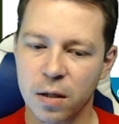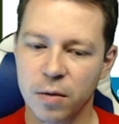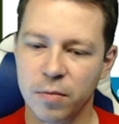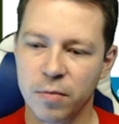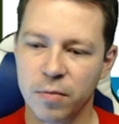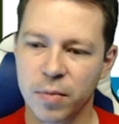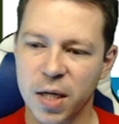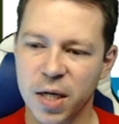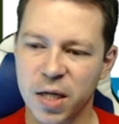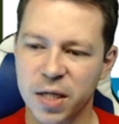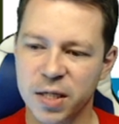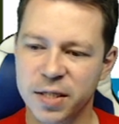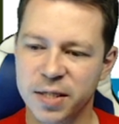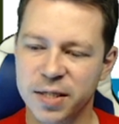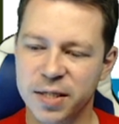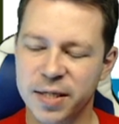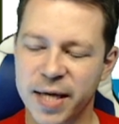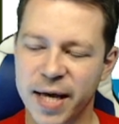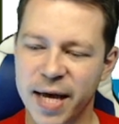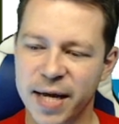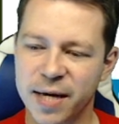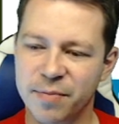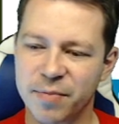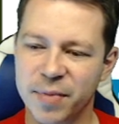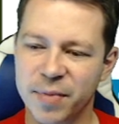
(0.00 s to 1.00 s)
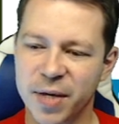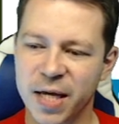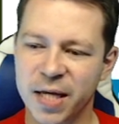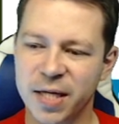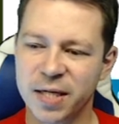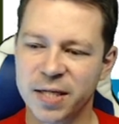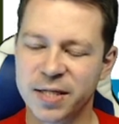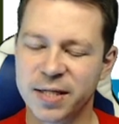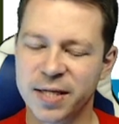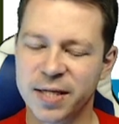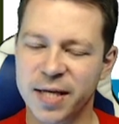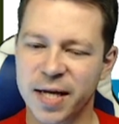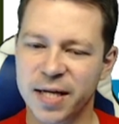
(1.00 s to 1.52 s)
because that
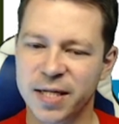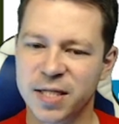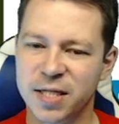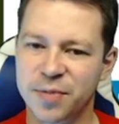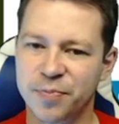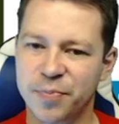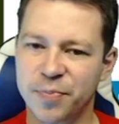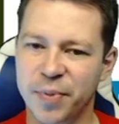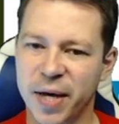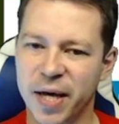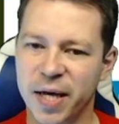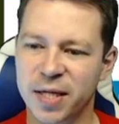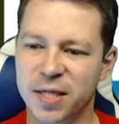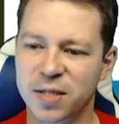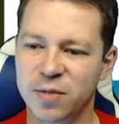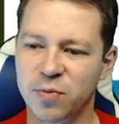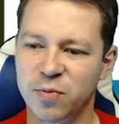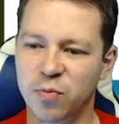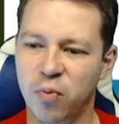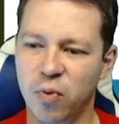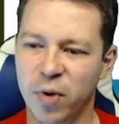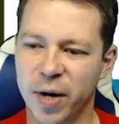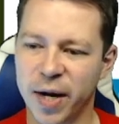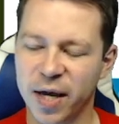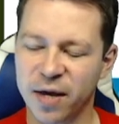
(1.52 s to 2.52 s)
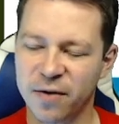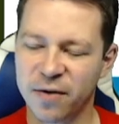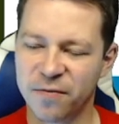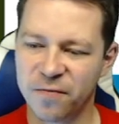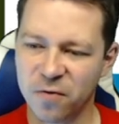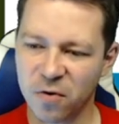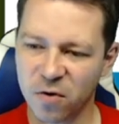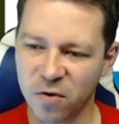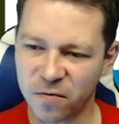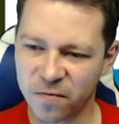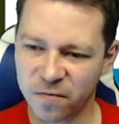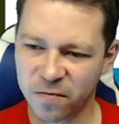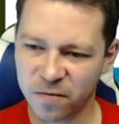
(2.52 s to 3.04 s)
means that spades break
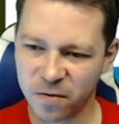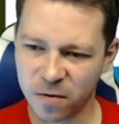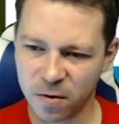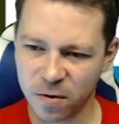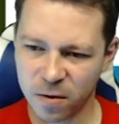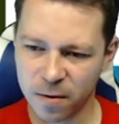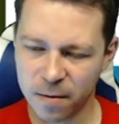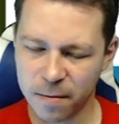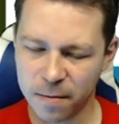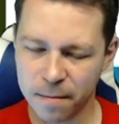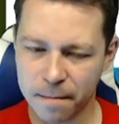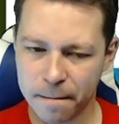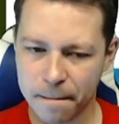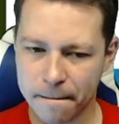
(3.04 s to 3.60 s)
4-4